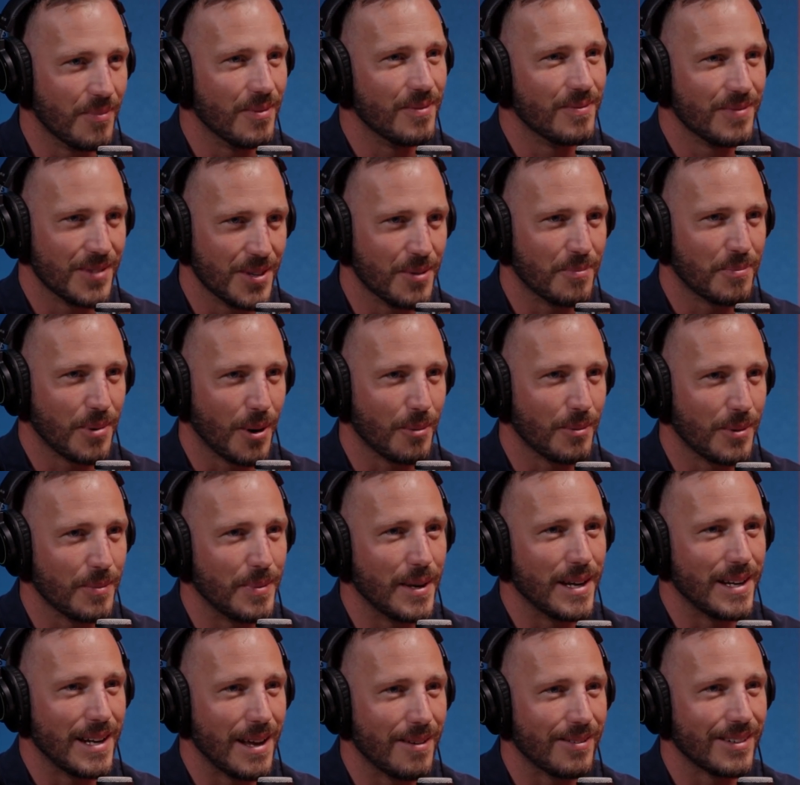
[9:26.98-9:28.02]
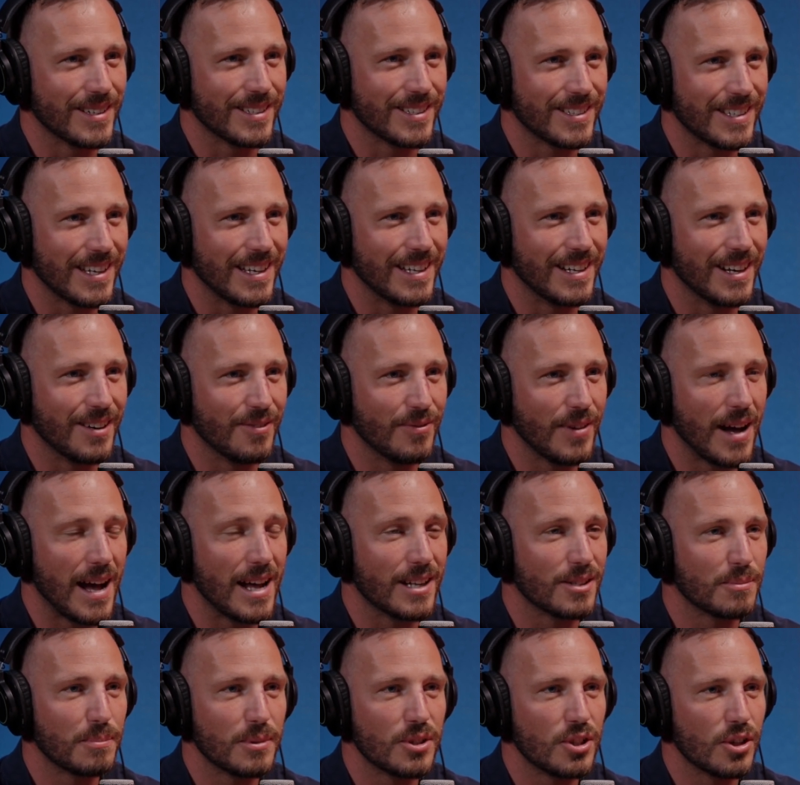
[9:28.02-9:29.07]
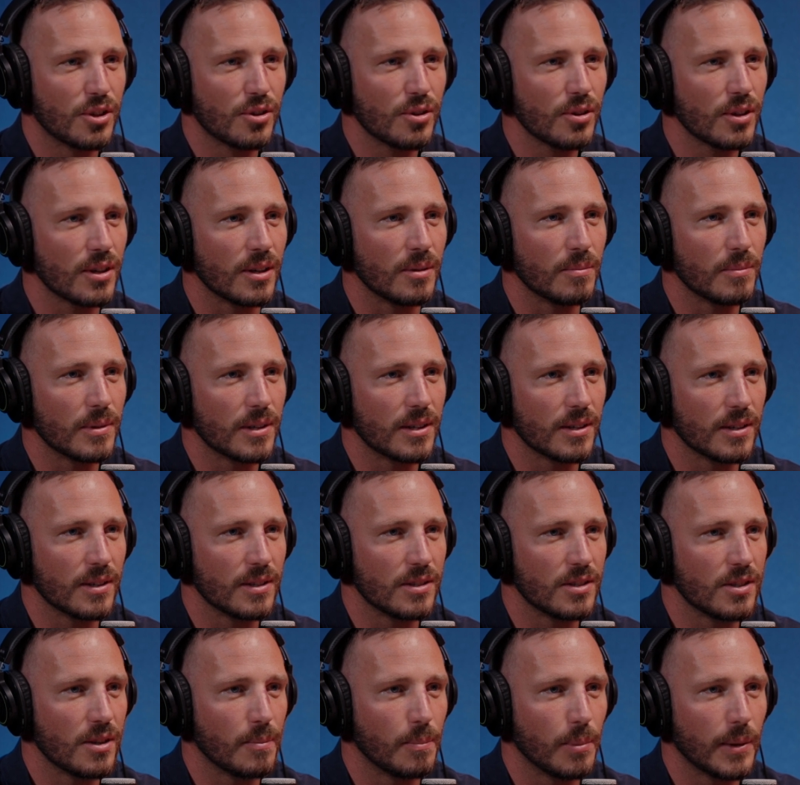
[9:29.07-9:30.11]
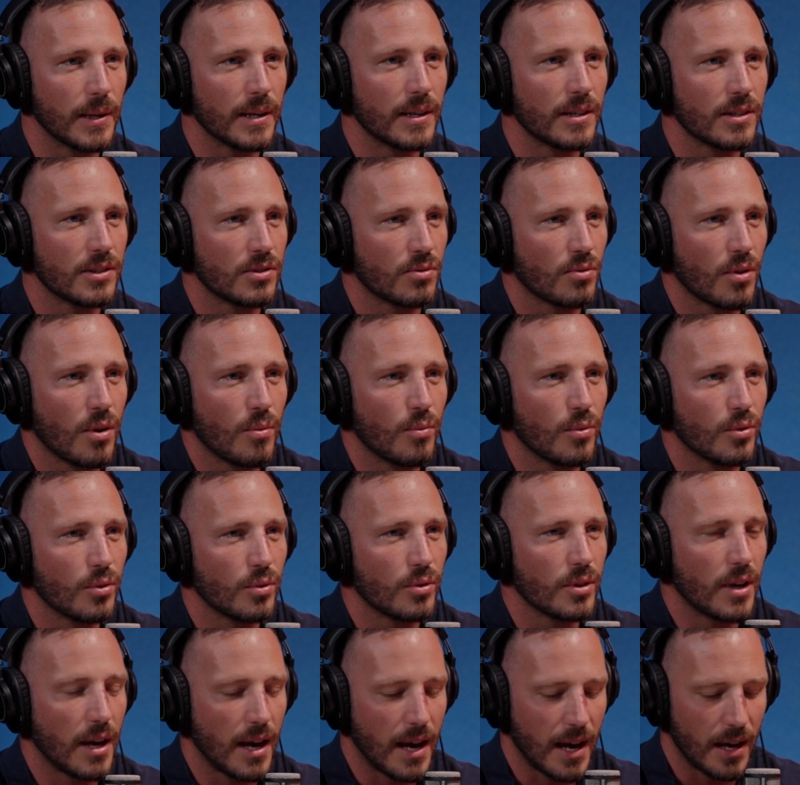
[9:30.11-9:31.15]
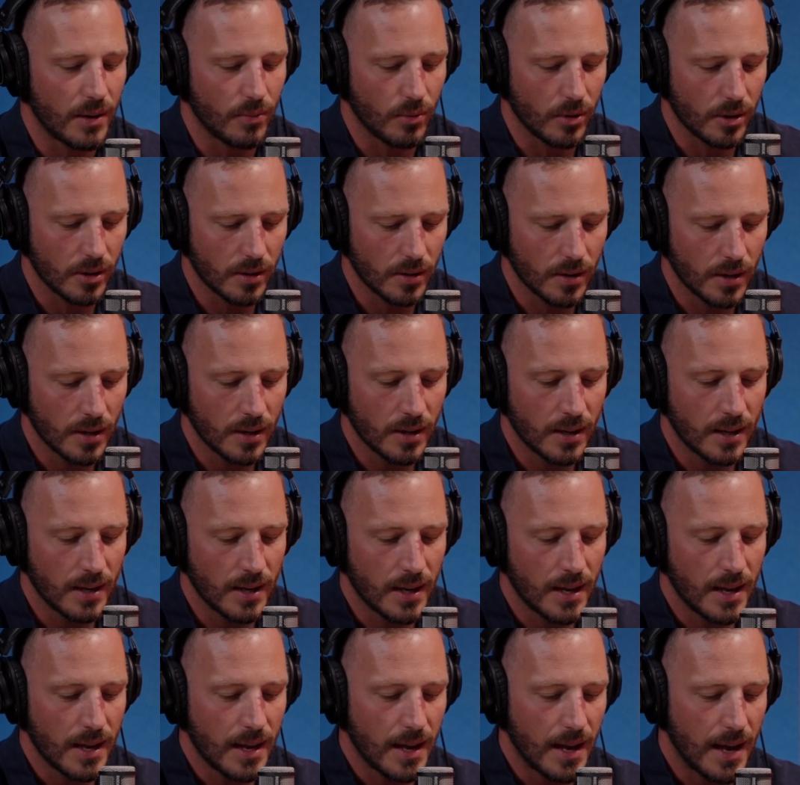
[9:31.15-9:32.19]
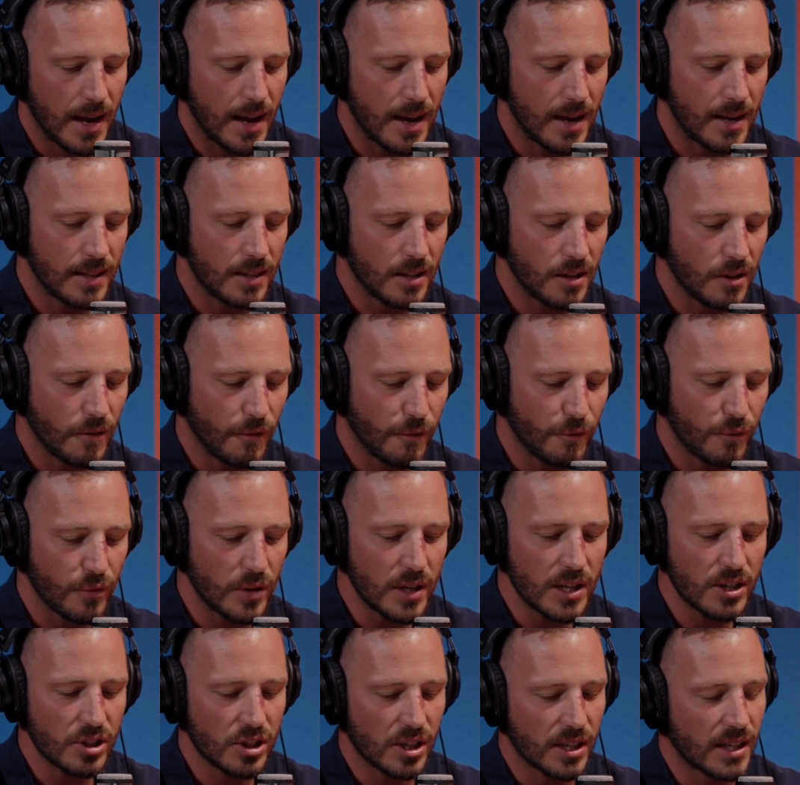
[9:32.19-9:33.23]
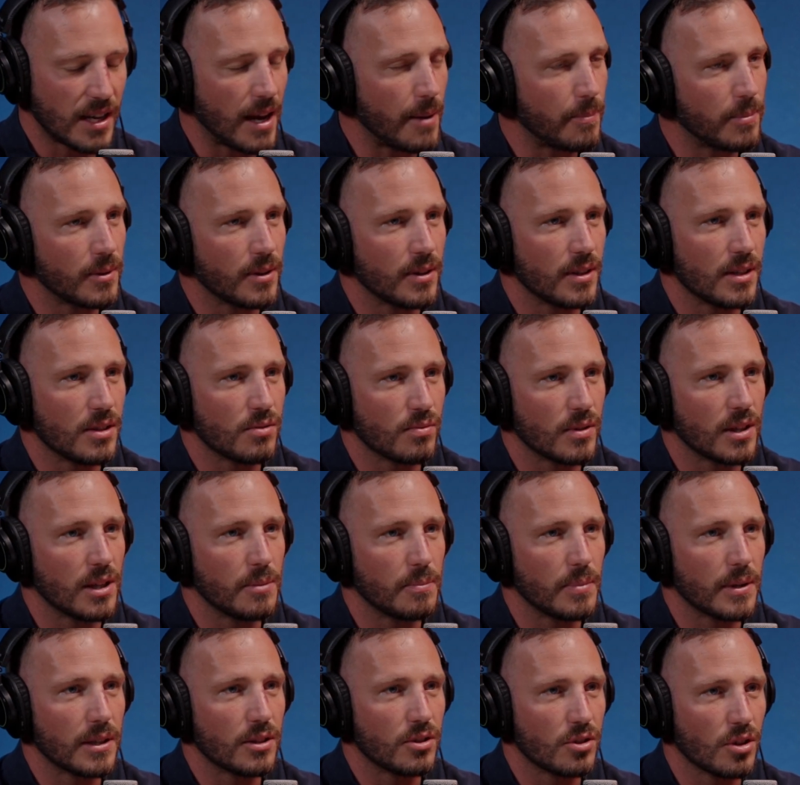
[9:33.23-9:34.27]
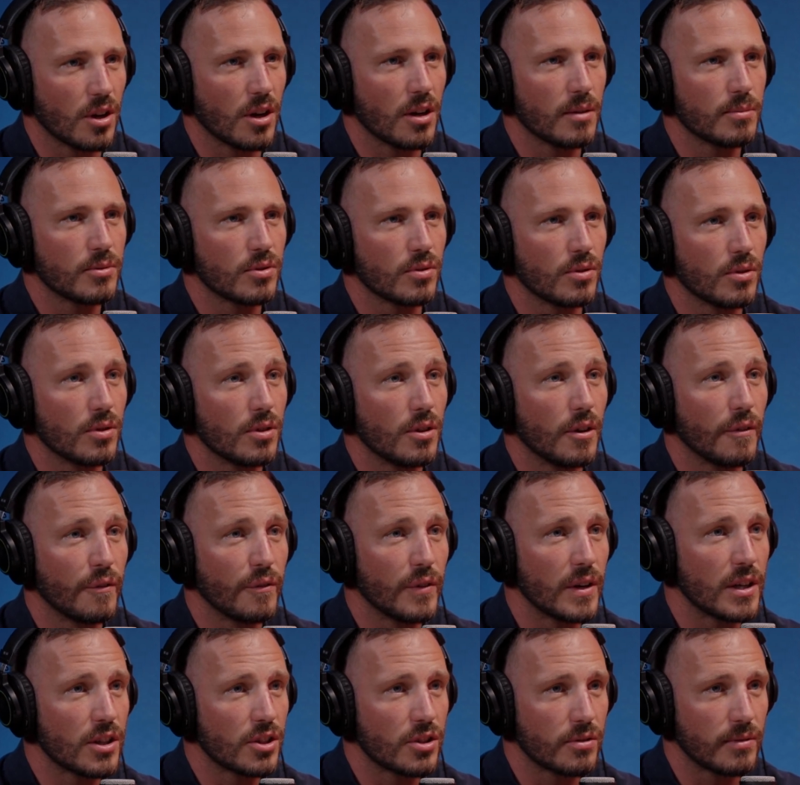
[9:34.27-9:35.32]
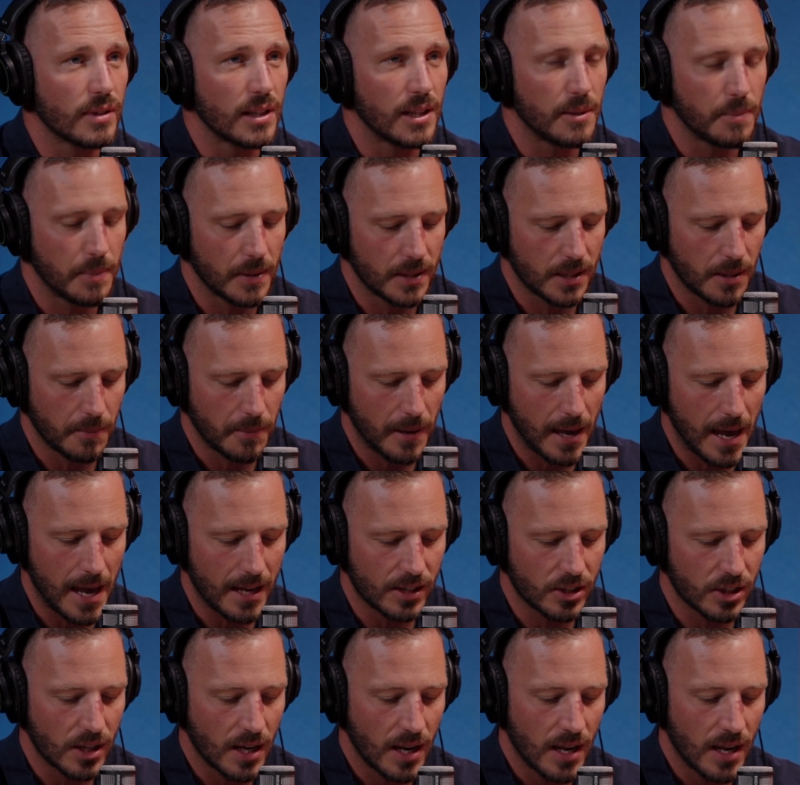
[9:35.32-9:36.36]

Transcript: you've probably been able to see it in advance, but you couldn't, because your blinkers are on with all your hard work. And then you finish a couple of these really big jobs, or you finish a really busy patch,